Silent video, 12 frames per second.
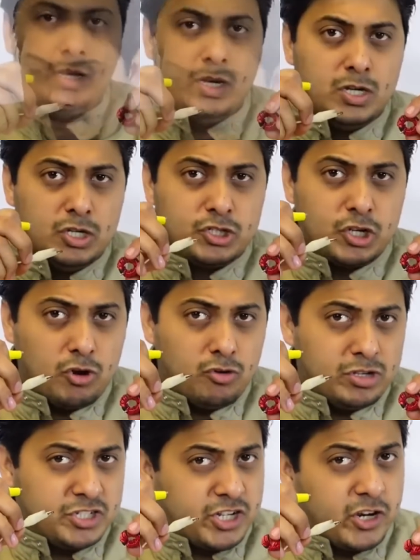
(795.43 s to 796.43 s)
So
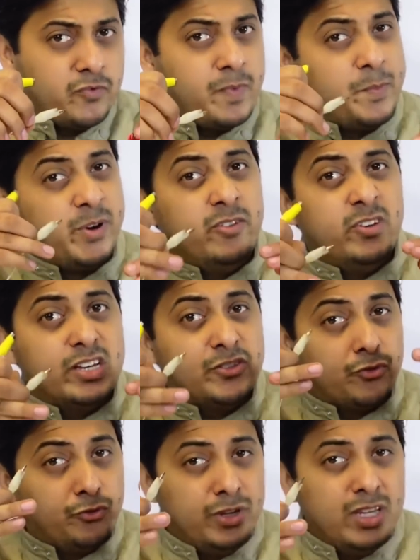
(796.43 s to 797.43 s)
instead of my
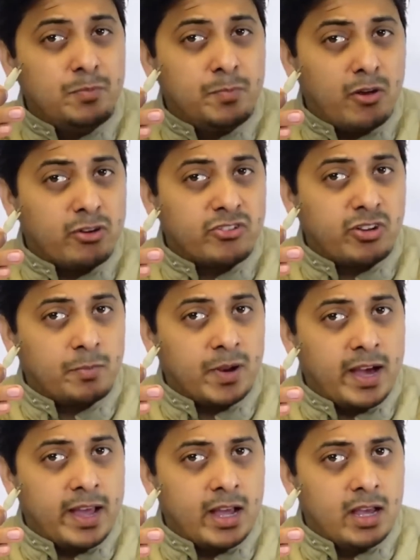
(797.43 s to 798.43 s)
previous weak power
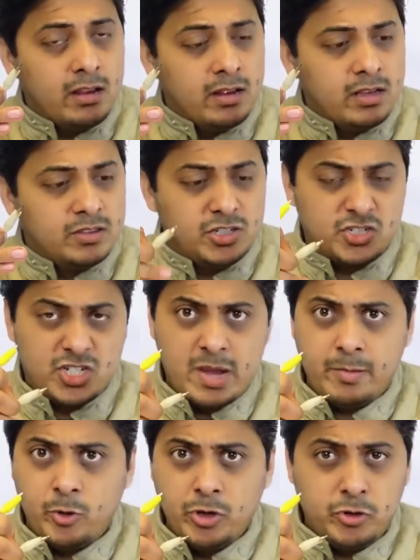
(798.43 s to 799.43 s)
supply, this time
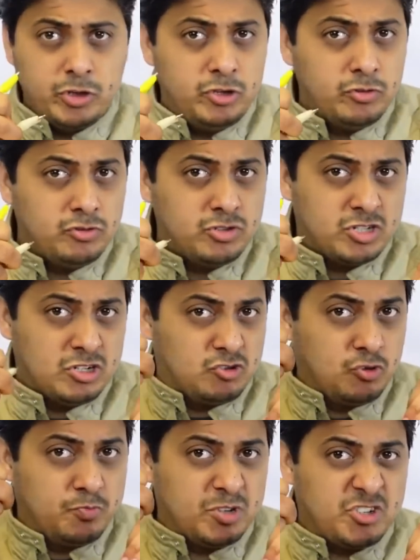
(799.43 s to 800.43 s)
I'm going to use
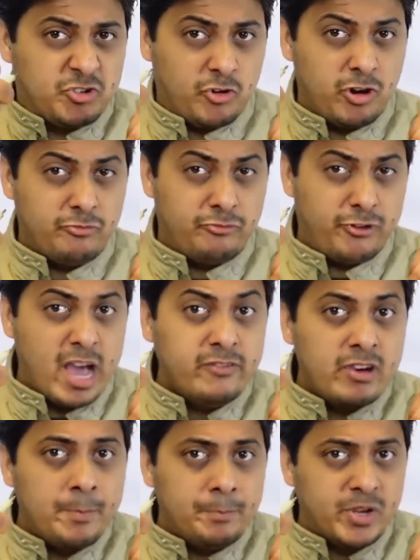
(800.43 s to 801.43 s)
super strong 5
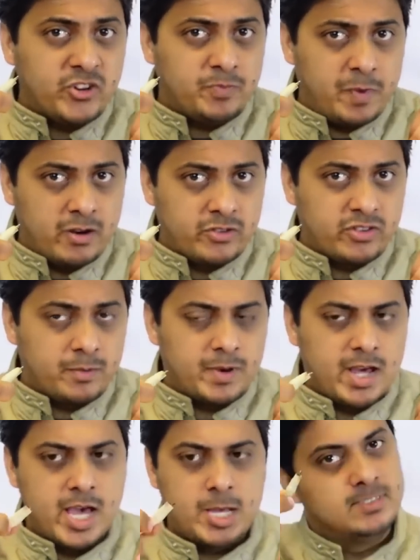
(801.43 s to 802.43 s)
amperes power
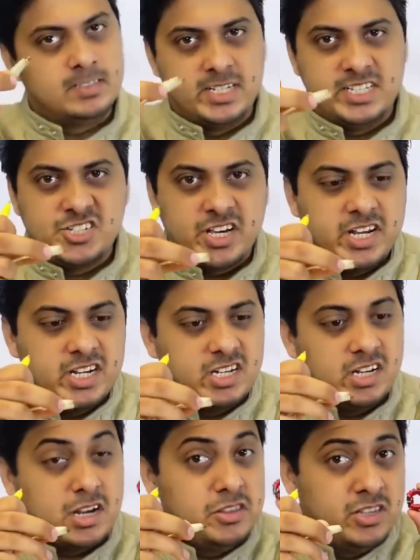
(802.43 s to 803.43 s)
supply. Let's connect
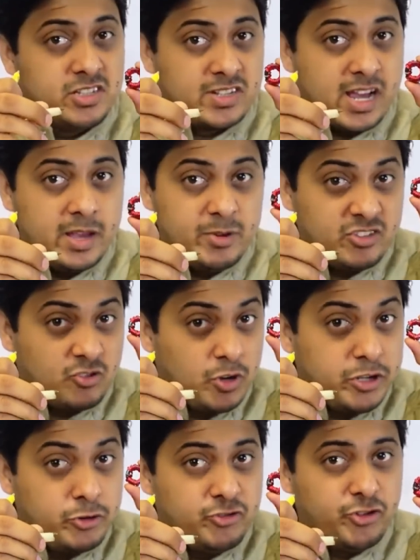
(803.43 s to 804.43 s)
it, and this time it is
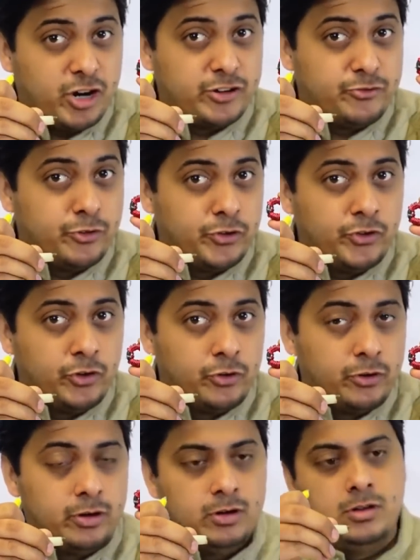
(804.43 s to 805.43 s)
going to charge for sure.